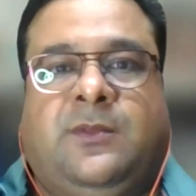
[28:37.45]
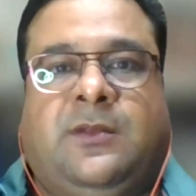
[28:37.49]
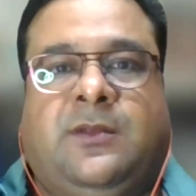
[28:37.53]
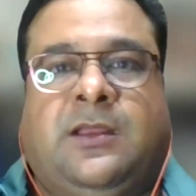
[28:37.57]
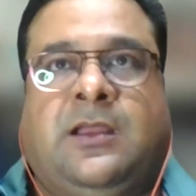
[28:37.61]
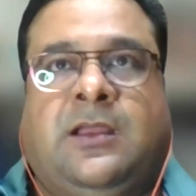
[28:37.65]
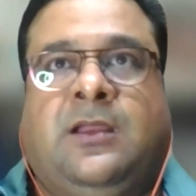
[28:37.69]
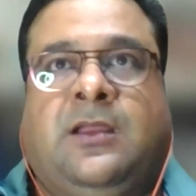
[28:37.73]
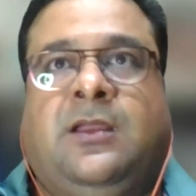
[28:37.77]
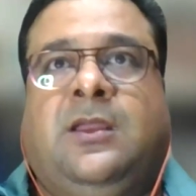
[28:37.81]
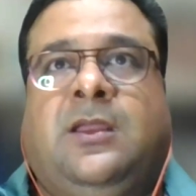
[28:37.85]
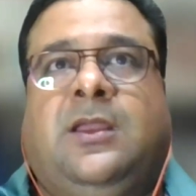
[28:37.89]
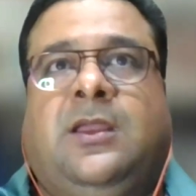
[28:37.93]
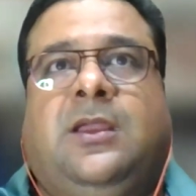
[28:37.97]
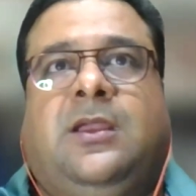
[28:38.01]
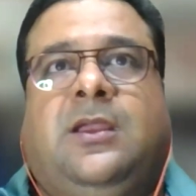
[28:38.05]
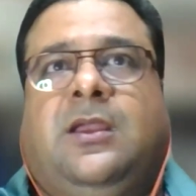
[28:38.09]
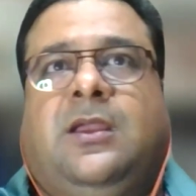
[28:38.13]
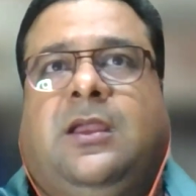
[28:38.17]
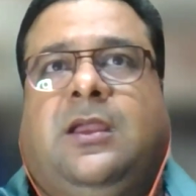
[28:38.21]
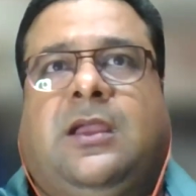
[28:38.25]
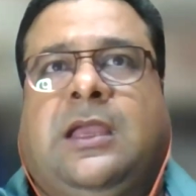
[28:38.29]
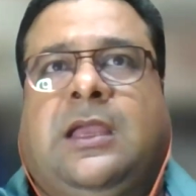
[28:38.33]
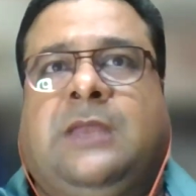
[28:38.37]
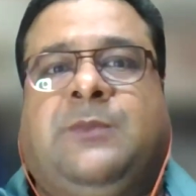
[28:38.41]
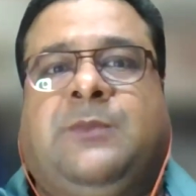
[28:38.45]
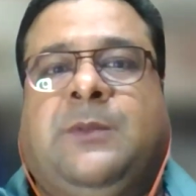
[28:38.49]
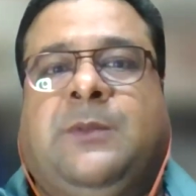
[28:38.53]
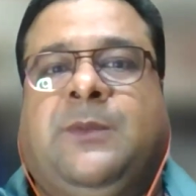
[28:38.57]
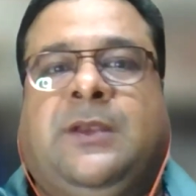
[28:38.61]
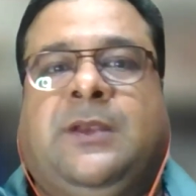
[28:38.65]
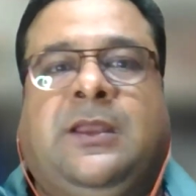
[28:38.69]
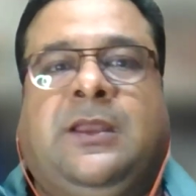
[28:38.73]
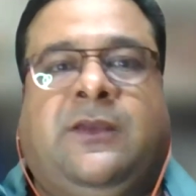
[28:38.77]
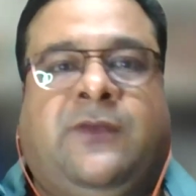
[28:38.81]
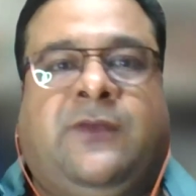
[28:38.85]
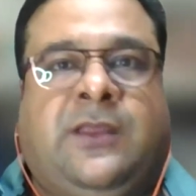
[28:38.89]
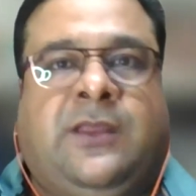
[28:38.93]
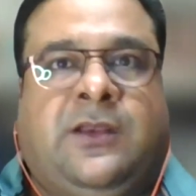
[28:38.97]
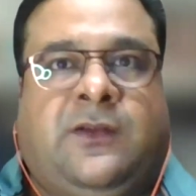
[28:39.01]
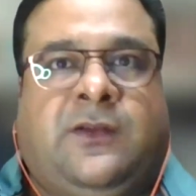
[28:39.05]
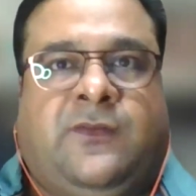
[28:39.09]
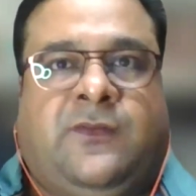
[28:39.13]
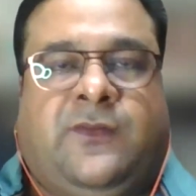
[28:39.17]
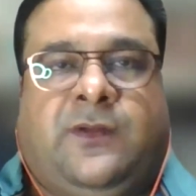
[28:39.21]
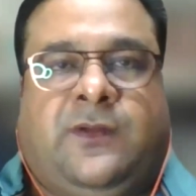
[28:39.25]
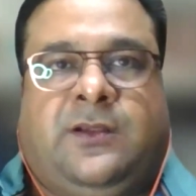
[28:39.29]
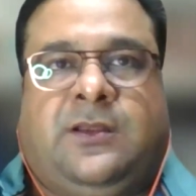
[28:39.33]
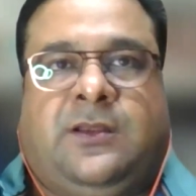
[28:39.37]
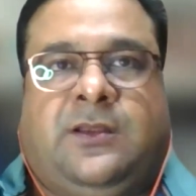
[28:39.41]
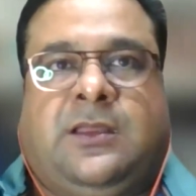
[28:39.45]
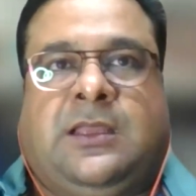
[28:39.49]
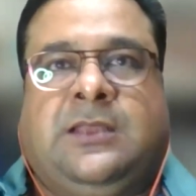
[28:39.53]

Uh, are people aware of it?